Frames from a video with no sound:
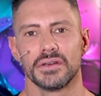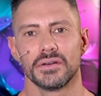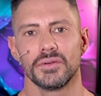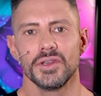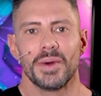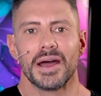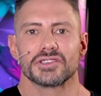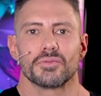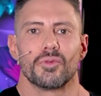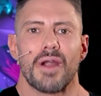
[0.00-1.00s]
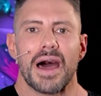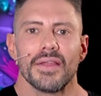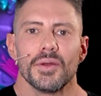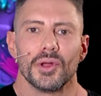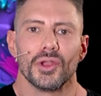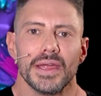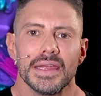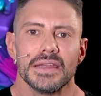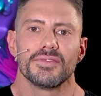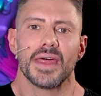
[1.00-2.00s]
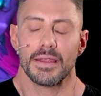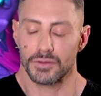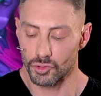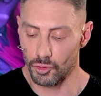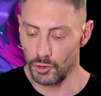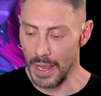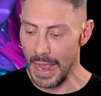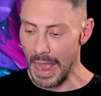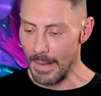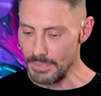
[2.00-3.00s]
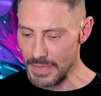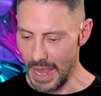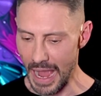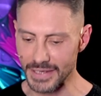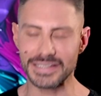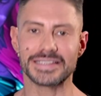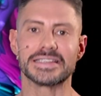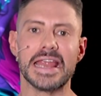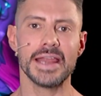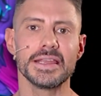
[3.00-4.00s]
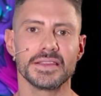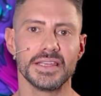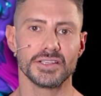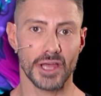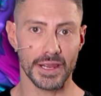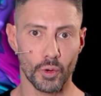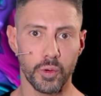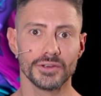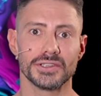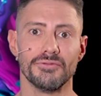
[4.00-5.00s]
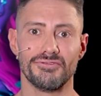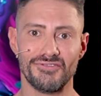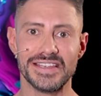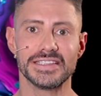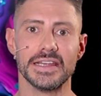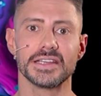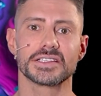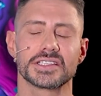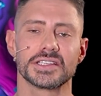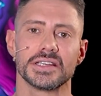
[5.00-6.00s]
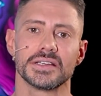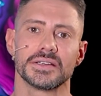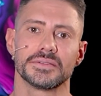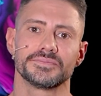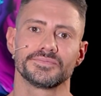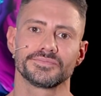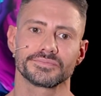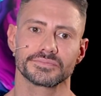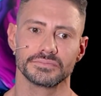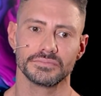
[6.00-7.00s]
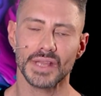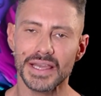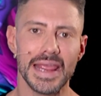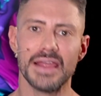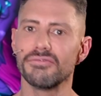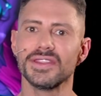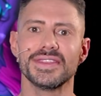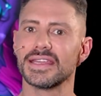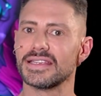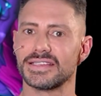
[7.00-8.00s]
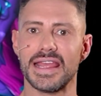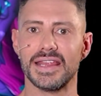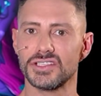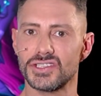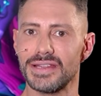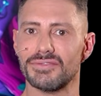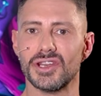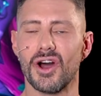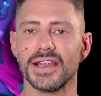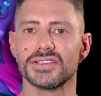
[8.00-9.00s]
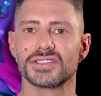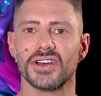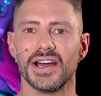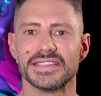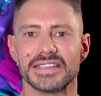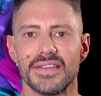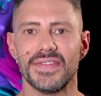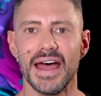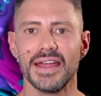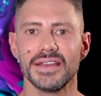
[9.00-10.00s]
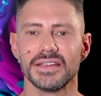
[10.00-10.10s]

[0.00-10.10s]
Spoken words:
Wouldn't you much rather believe that through understanding things like quantum physics and everything is energy? Even Einstein said that,